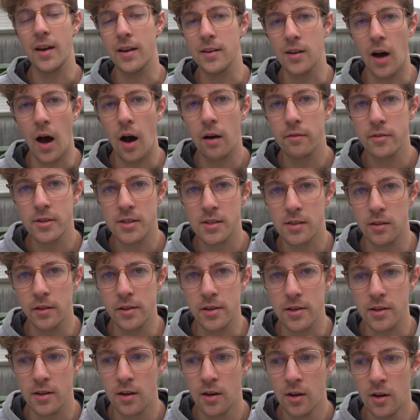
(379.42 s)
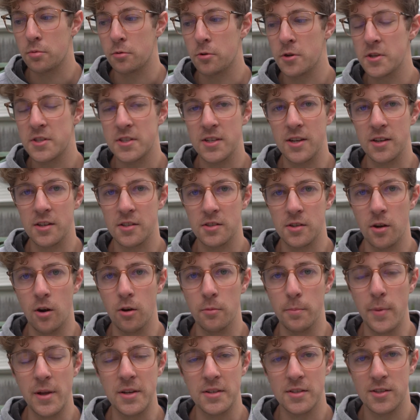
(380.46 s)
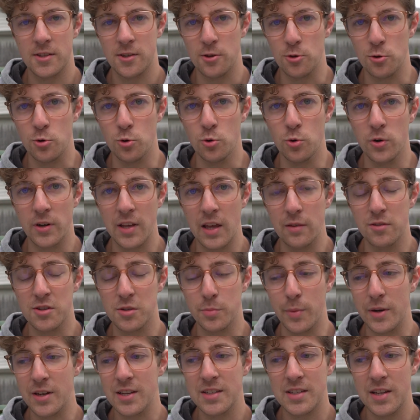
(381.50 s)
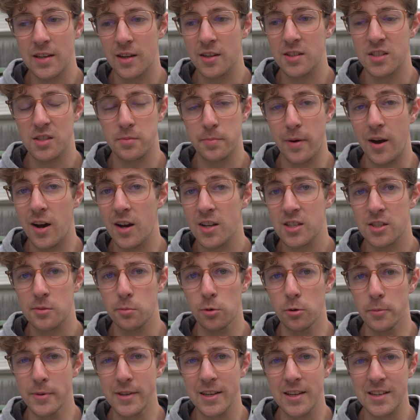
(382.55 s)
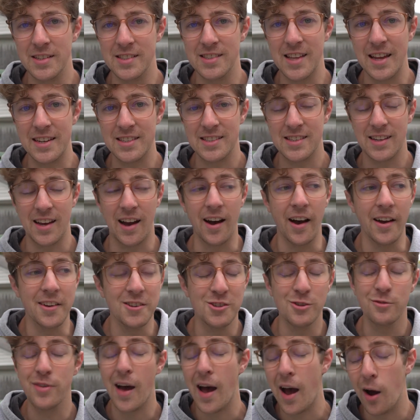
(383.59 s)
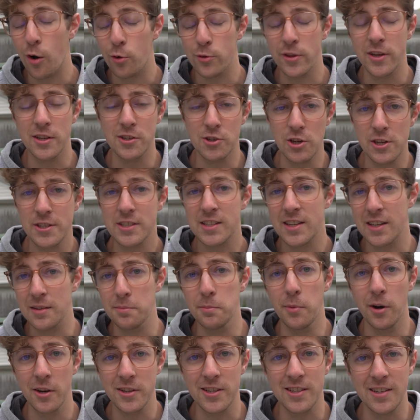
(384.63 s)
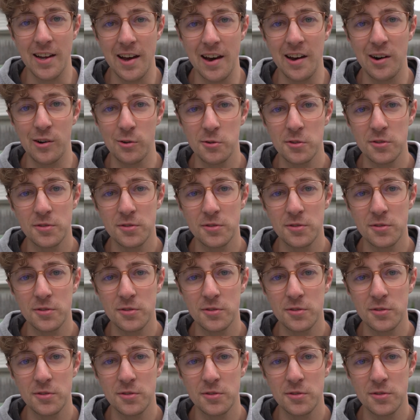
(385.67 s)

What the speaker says: And obviously, precincts are meant to give as many tickets as possible because that's kind of how they just get money now.